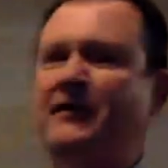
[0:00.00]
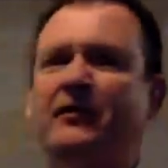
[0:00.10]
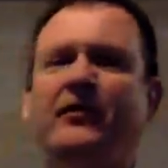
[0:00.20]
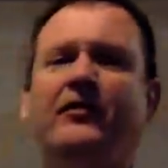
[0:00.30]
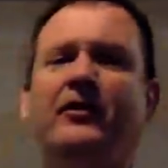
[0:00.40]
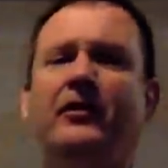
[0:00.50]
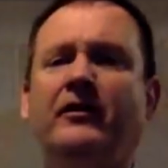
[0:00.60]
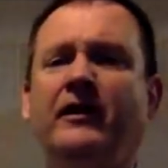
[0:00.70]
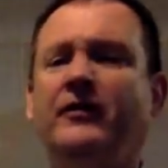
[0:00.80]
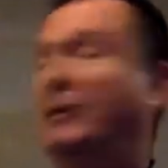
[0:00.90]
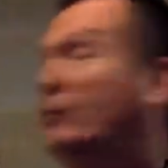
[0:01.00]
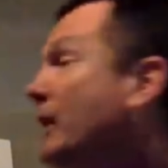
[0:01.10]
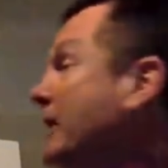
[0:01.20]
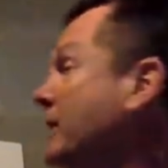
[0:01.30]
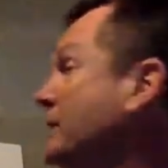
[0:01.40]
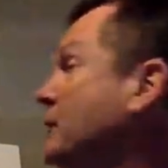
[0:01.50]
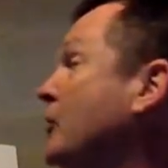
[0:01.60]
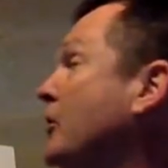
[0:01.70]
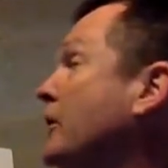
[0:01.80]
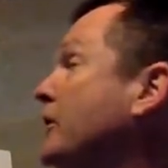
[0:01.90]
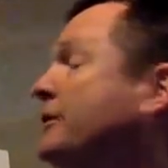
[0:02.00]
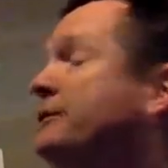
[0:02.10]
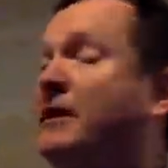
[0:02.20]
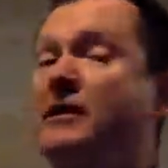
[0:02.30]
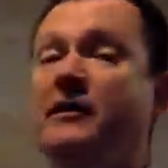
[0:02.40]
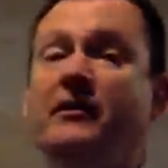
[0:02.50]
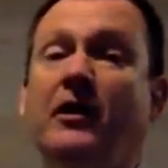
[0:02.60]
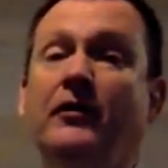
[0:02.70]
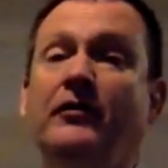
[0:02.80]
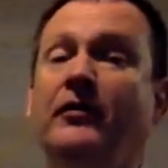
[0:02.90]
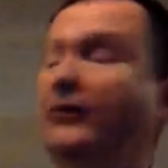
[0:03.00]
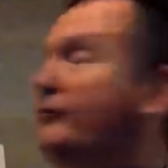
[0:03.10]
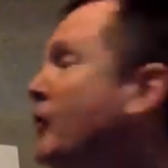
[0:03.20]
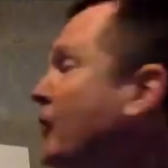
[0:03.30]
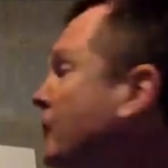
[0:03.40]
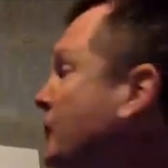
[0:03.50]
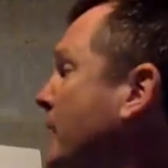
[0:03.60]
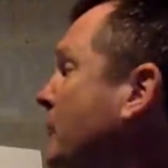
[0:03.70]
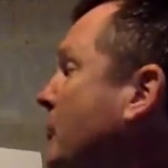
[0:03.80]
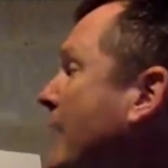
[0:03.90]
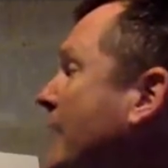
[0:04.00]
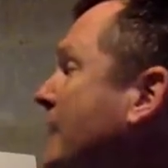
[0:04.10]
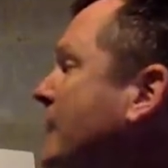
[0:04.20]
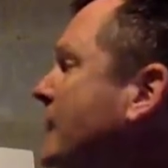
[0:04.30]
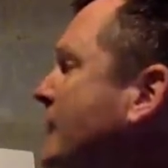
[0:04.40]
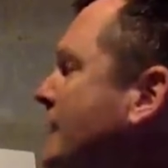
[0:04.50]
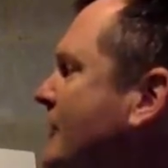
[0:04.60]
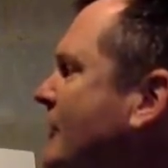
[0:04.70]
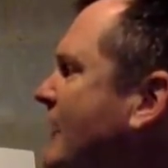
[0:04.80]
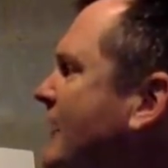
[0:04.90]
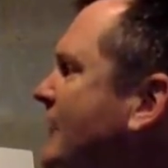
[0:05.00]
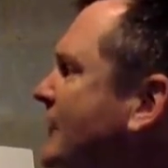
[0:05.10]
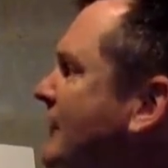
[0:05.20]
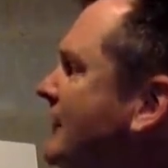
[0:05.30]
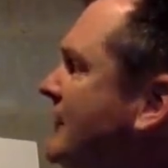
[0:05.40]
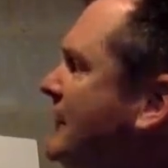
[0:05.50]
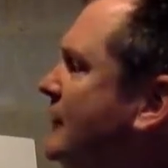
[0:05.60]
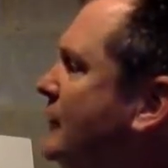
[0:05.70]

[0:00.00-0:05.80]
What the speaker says: the start of the disk, but really look goes to the first request. So in this case, you would